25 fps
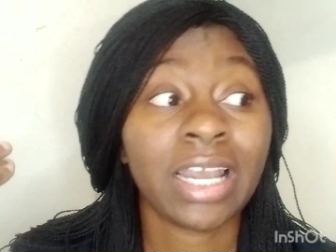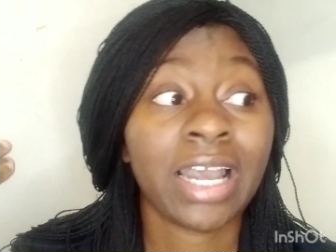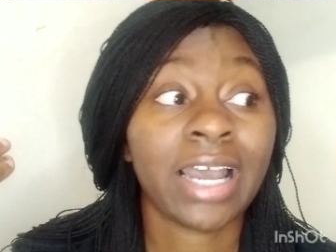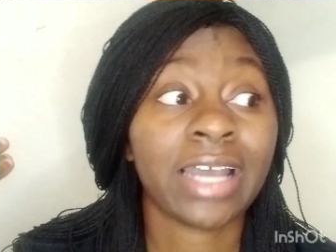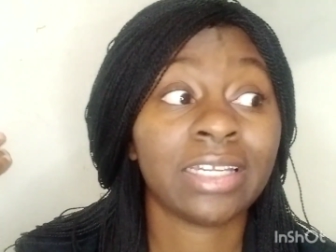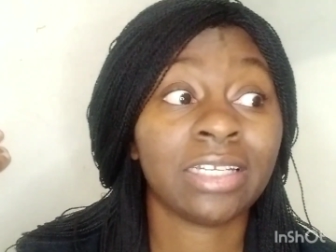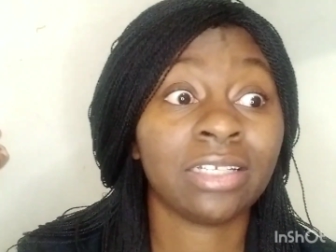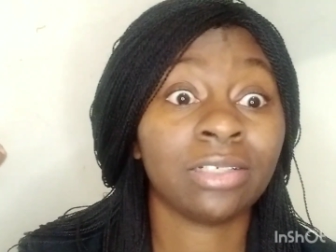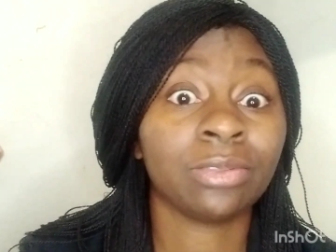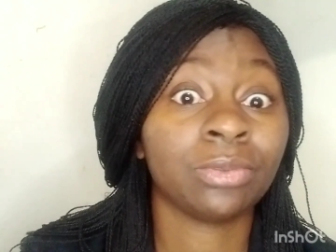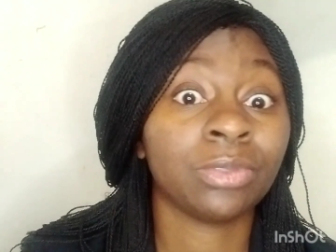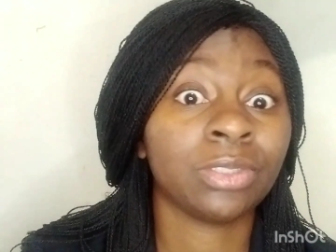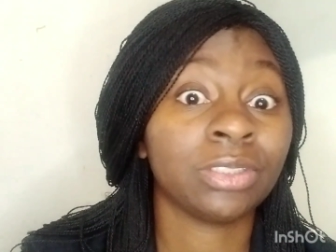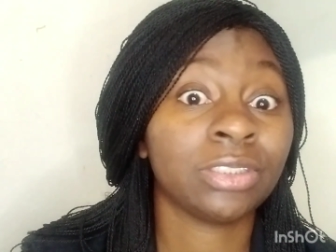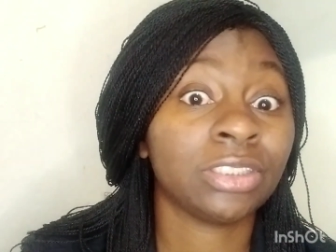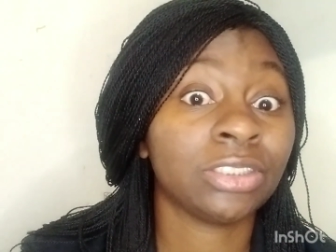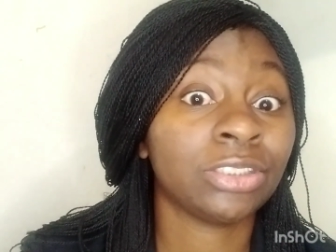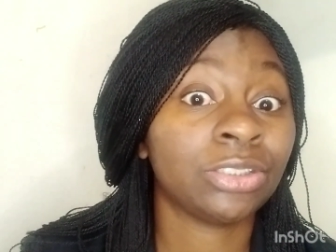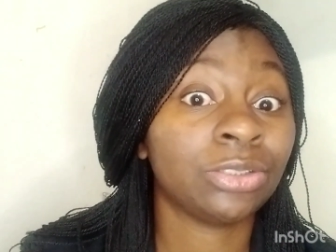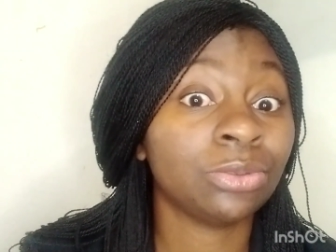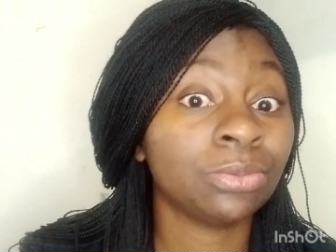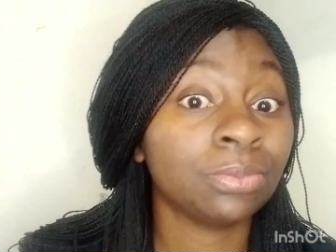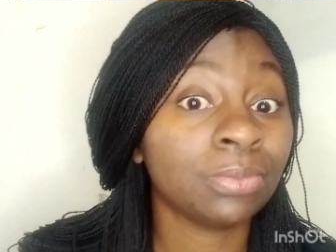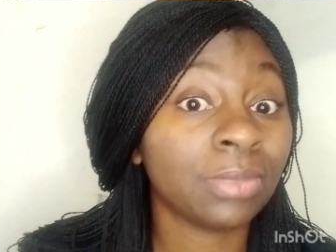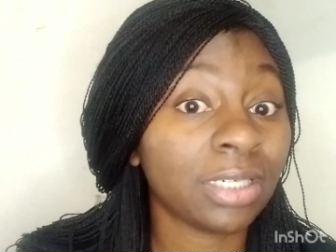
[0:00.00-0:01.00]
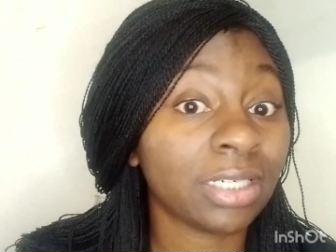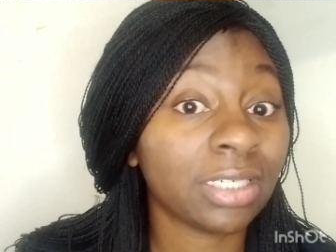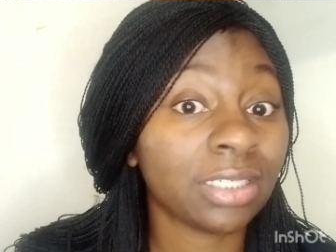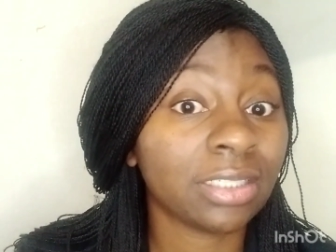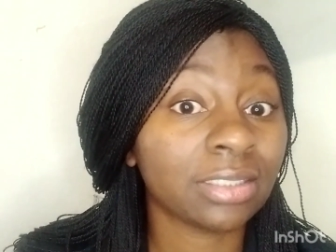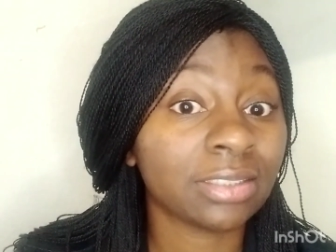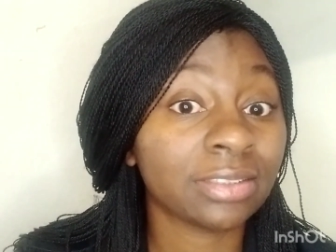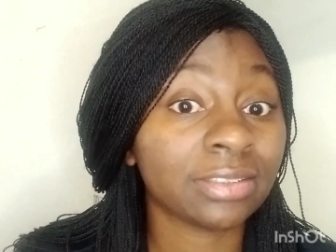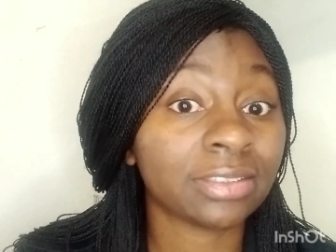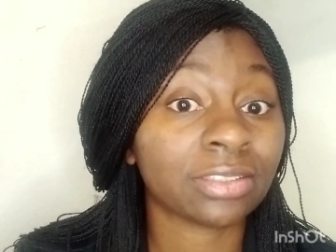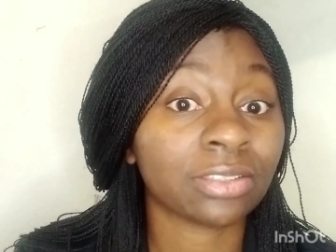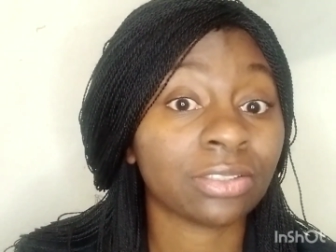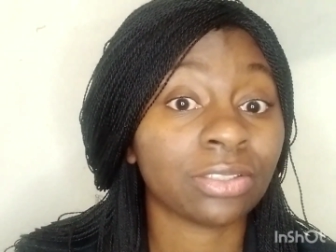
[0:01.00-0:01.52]
I didn't want to do
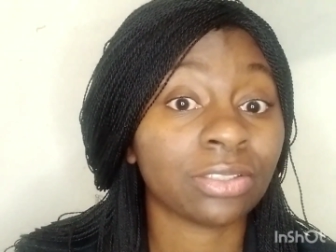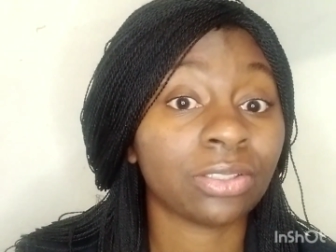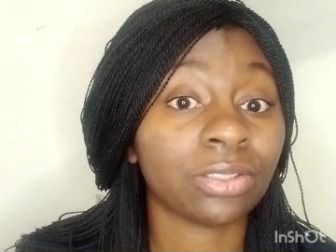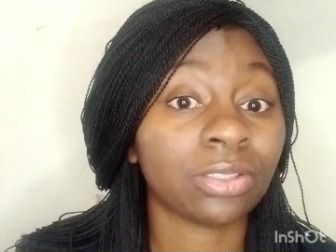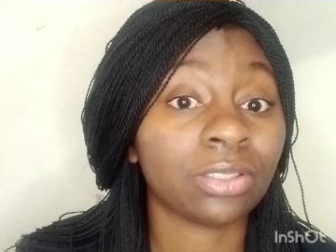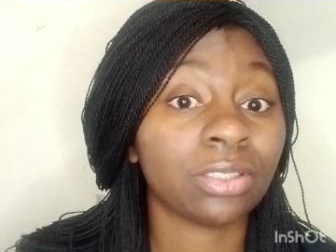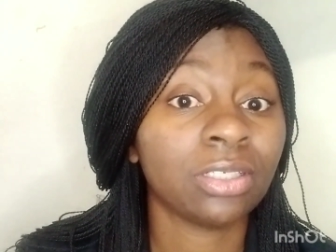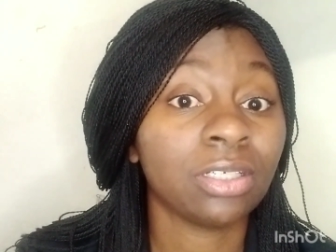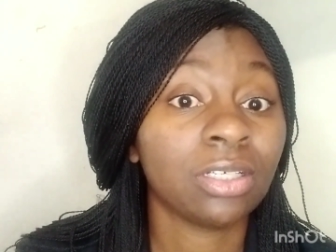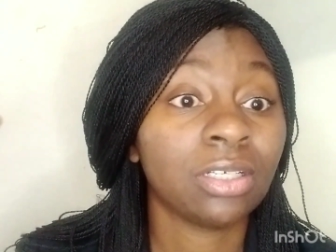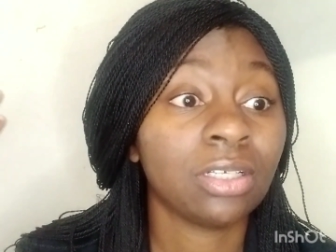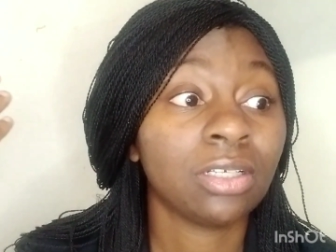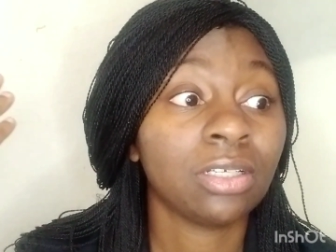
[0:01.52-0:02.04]
mugs, or